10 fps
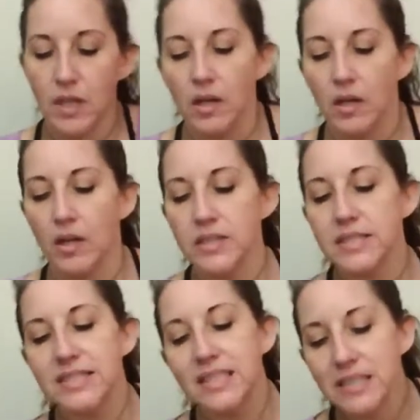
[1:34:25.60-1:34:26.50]
On the
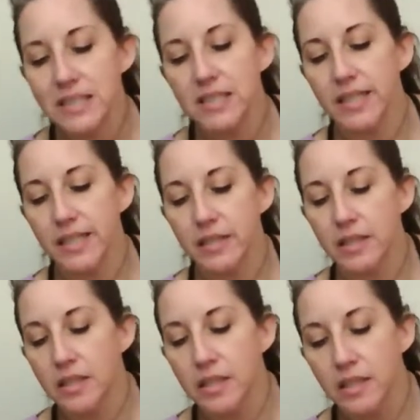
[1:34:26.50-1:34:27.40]

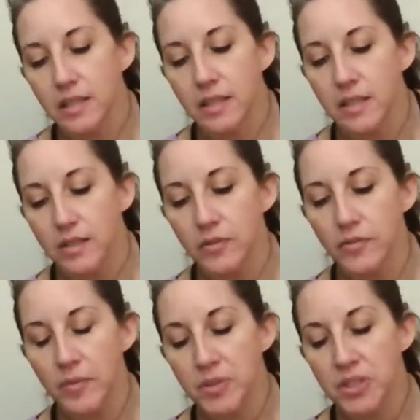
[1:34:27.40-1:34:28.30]
16th,
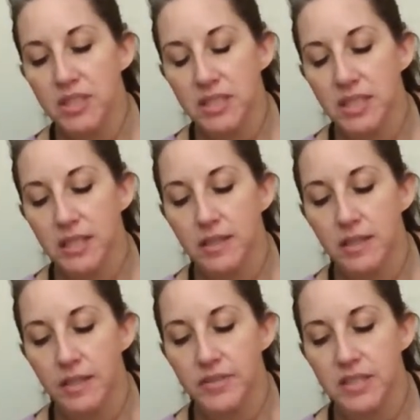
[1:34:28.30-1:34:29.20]
November 16th,
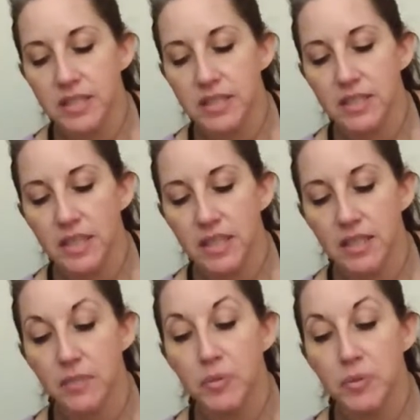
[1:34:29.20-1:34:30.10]

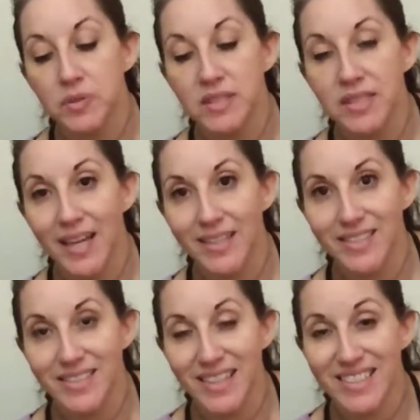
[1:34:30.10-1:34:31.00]
11:16, moon set
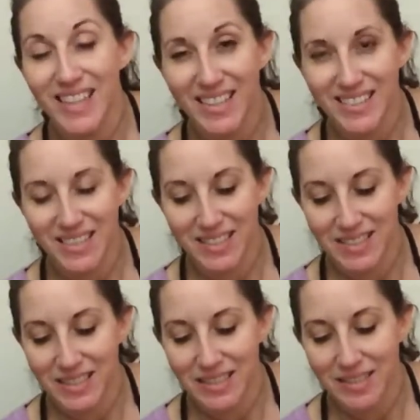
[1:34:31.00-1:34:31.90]
is at 10:16.